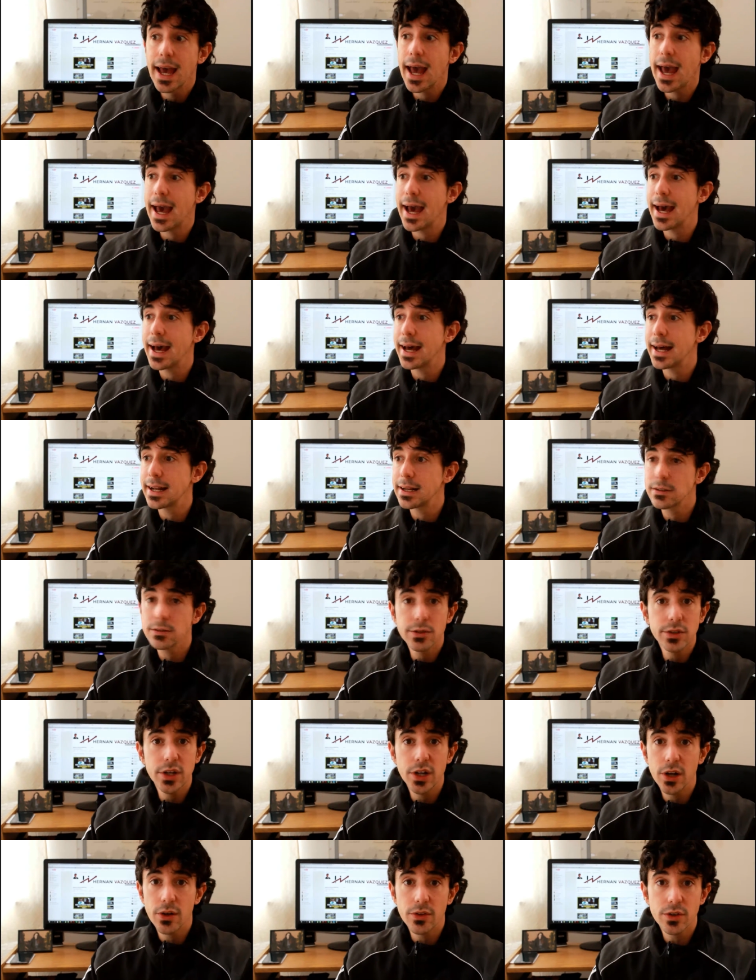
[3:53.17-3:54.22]
and,
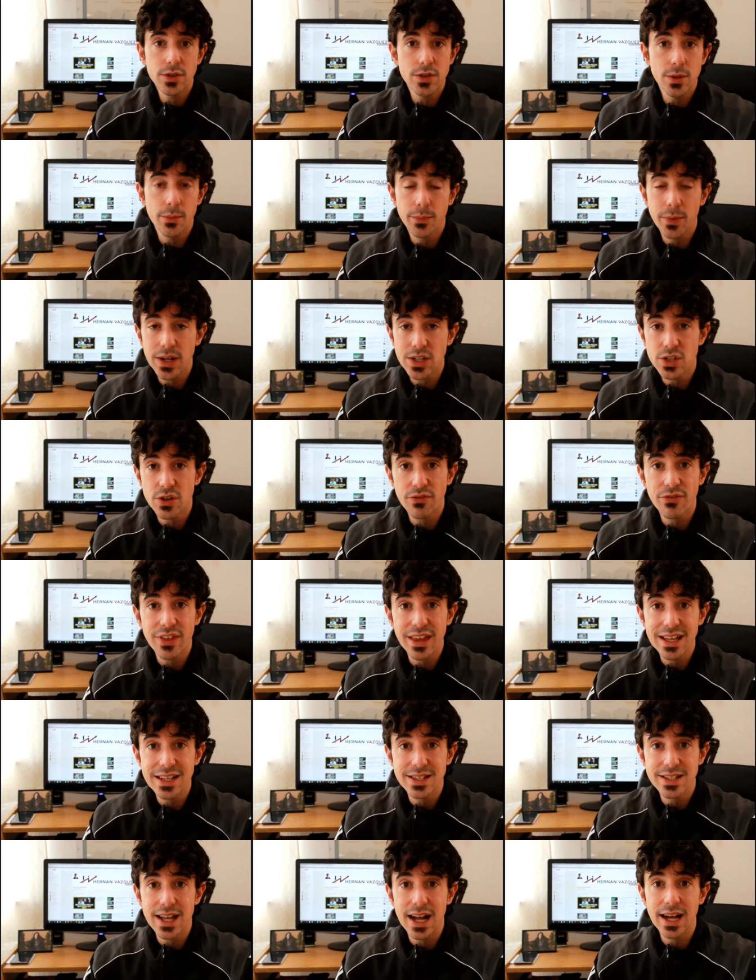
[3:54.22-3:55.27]
you know, there's a bunch of
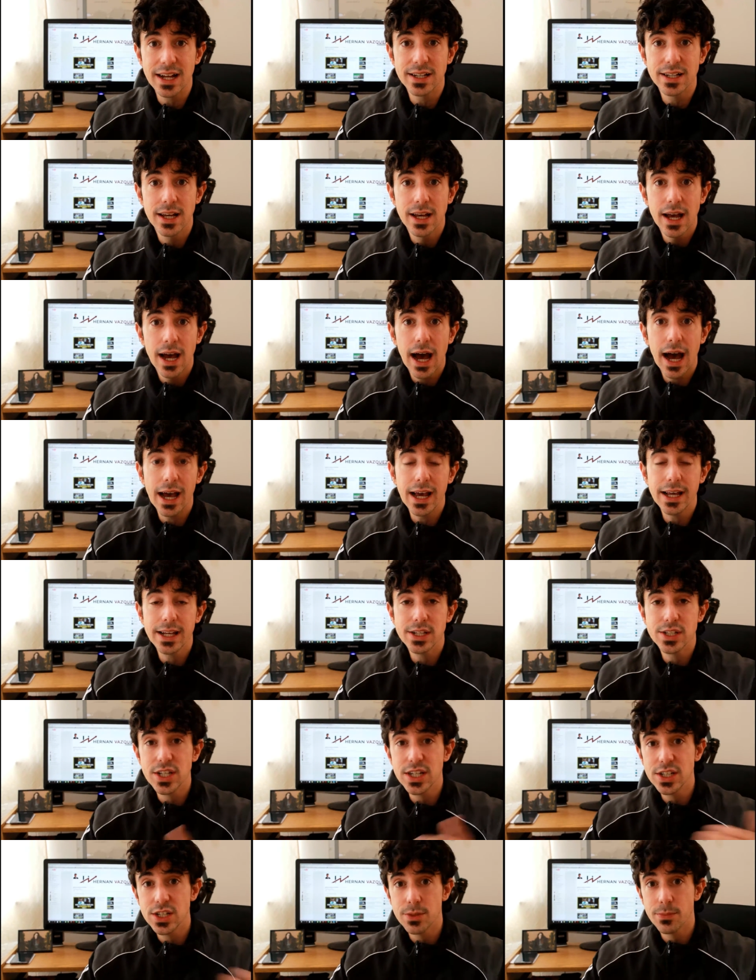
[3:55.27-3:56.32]
things that I
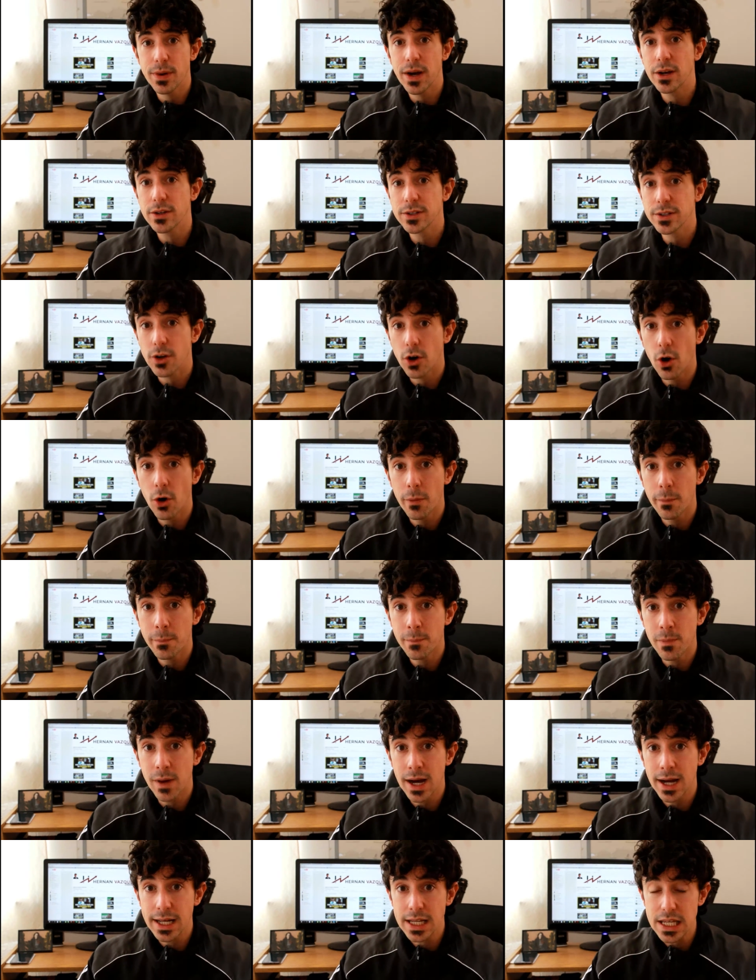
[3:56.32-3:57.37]
teach about on
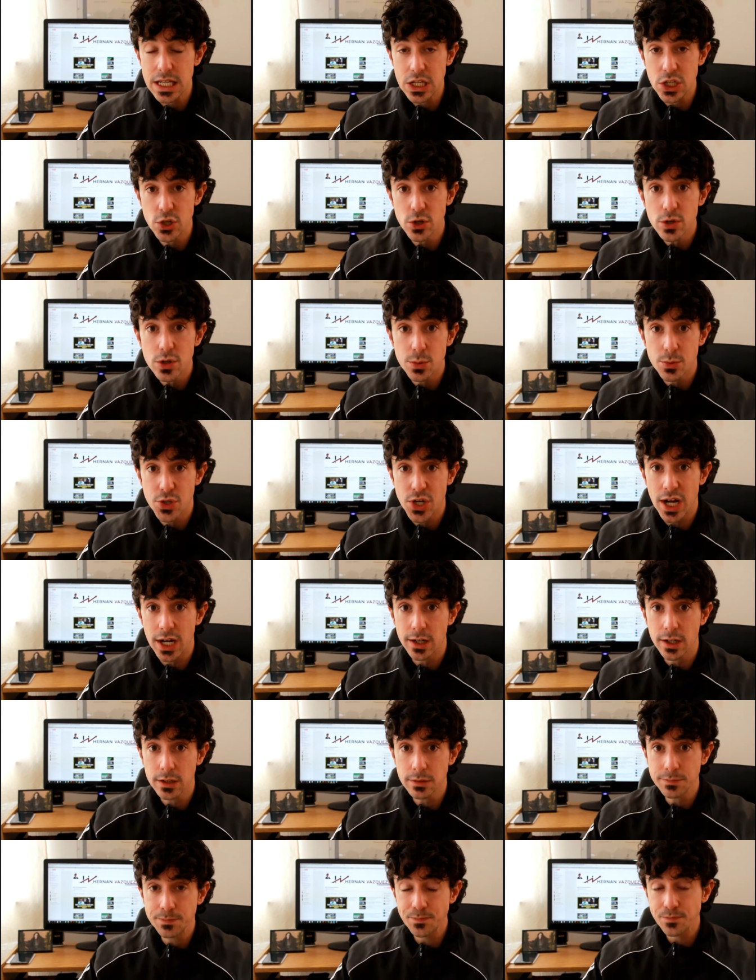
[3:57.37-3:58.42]
my YouTube
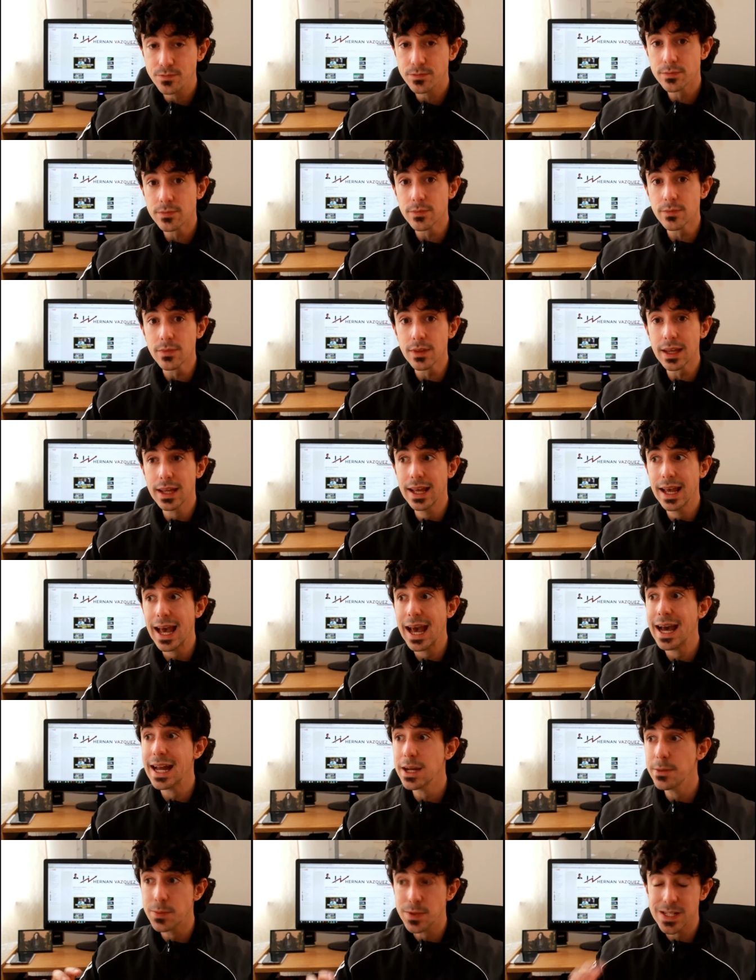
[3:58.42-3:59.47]
channel.
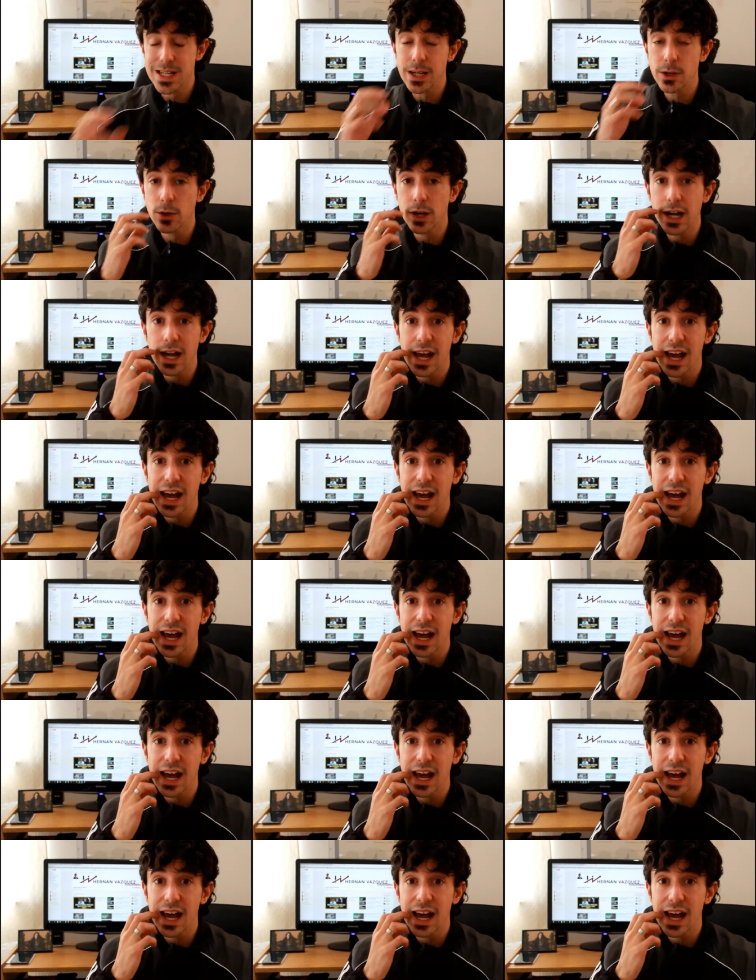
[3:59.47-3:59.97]
And in particular, I